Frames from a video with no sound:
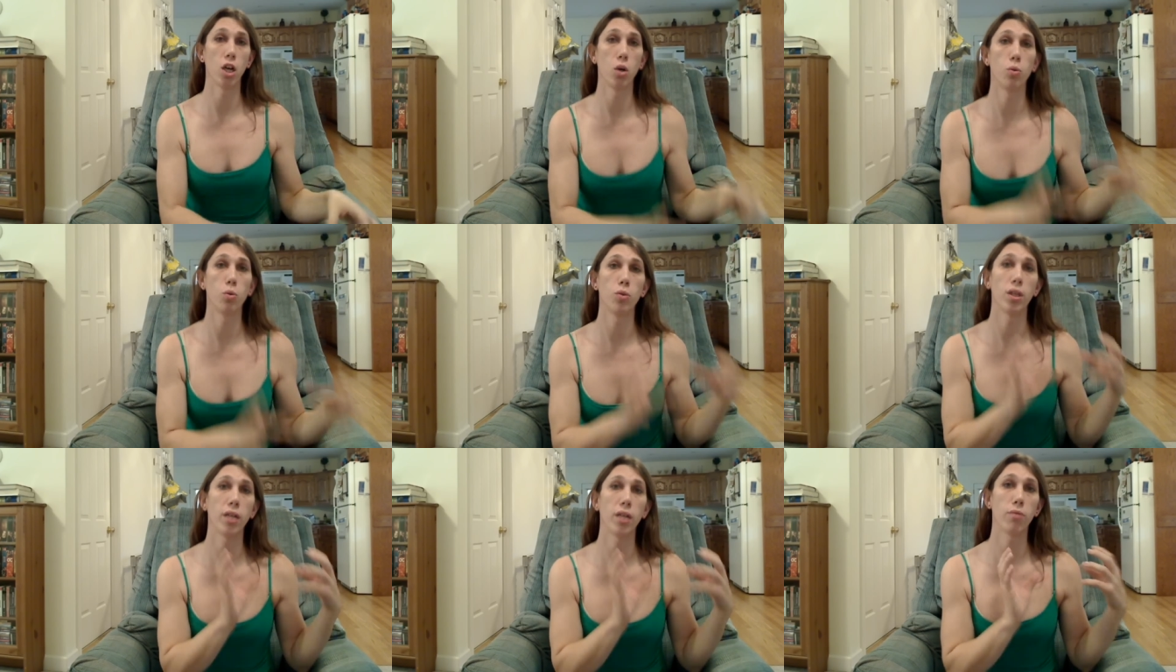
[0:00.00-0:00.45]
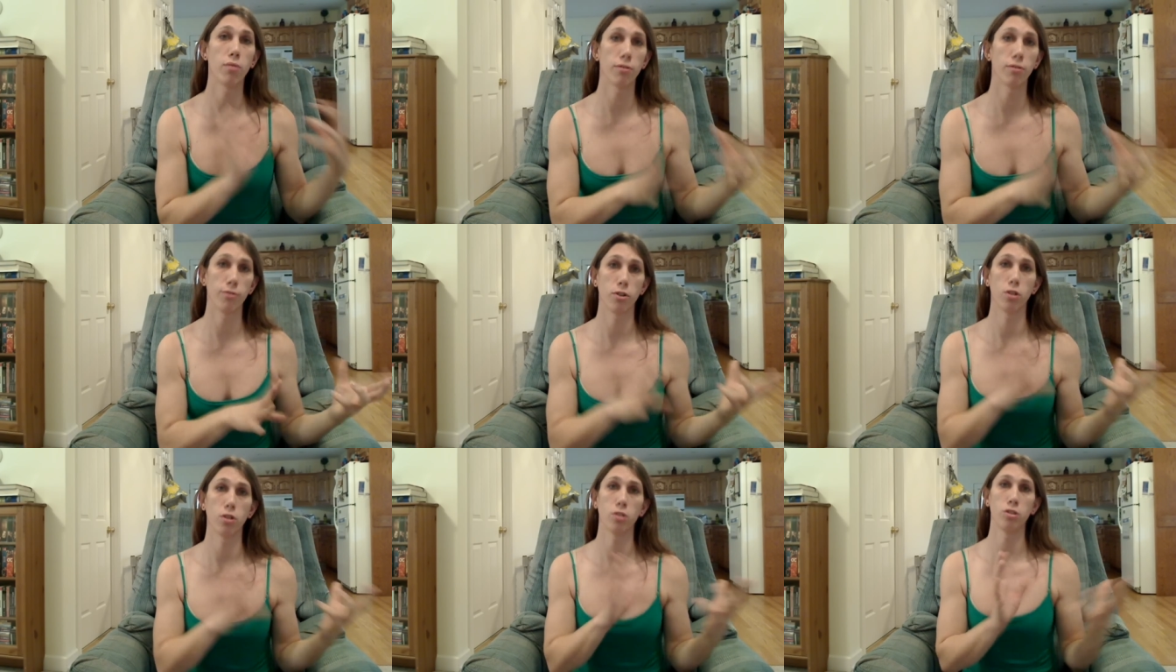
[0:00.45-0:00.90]
only
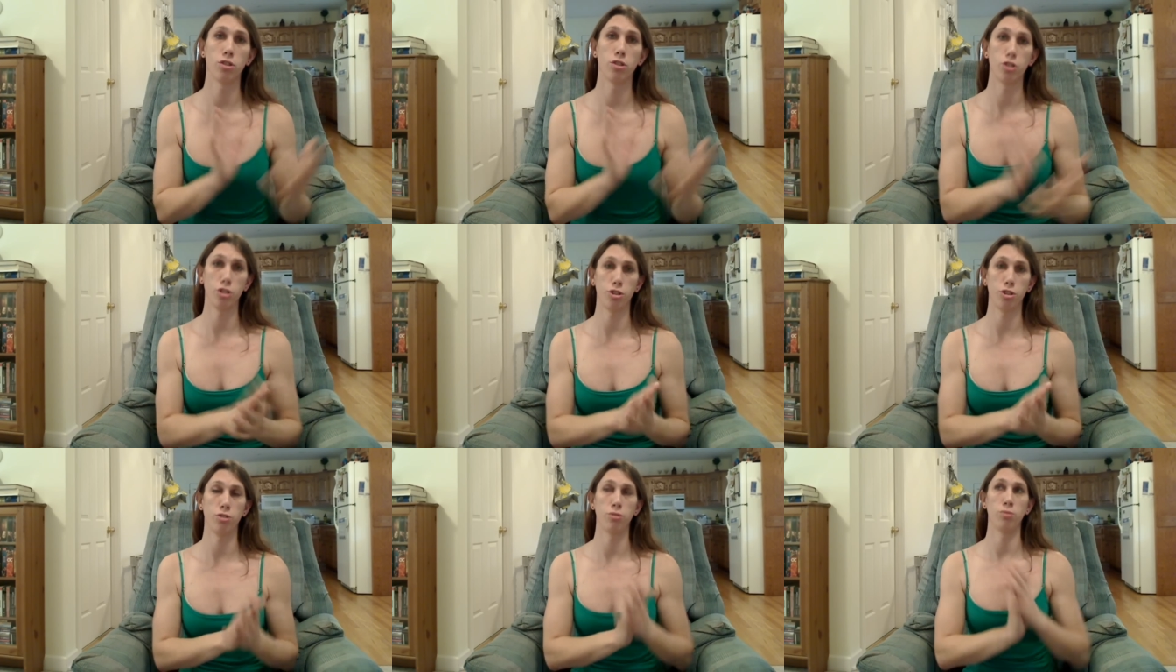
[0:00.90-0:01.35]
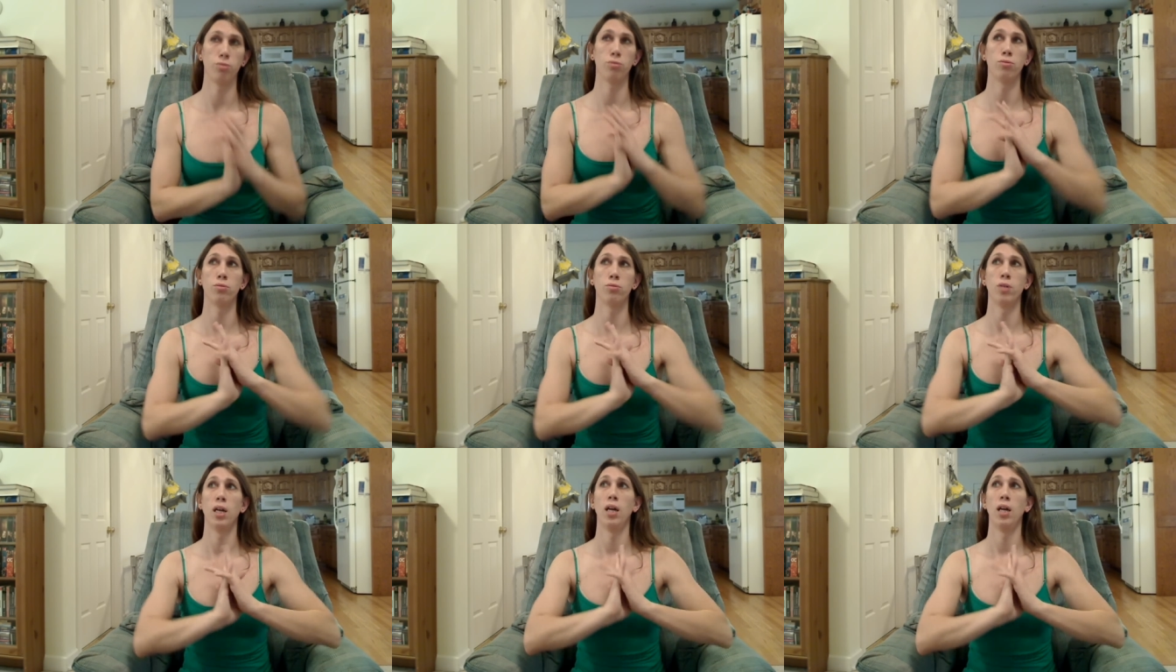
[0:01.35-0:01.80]
refers
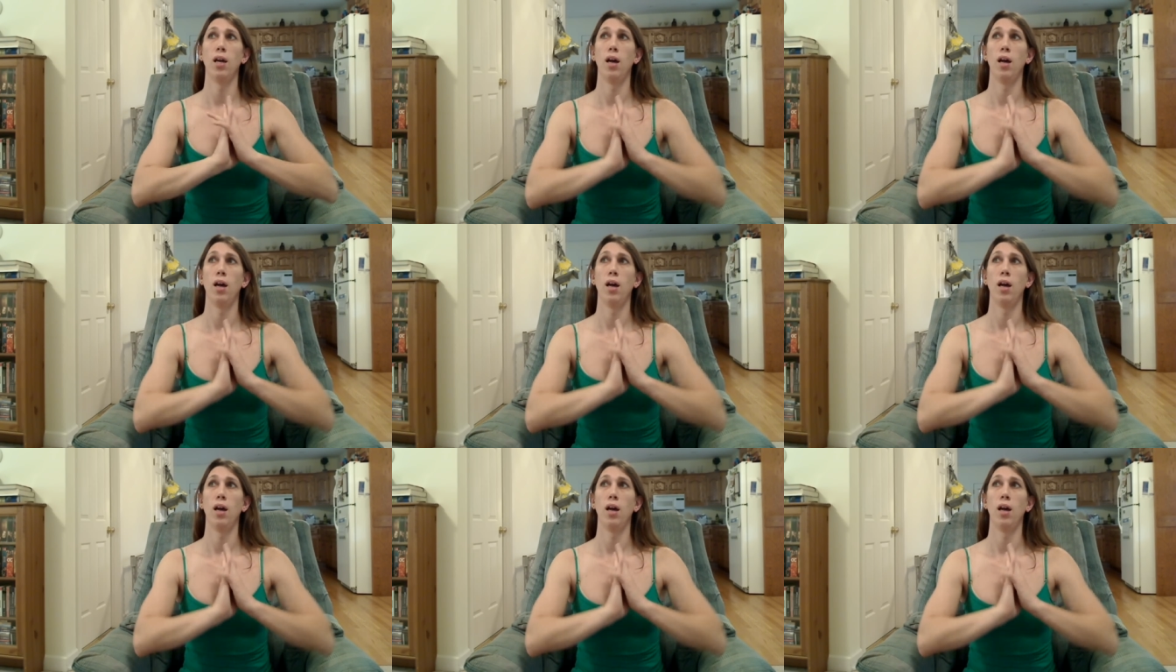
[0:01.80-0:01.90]
to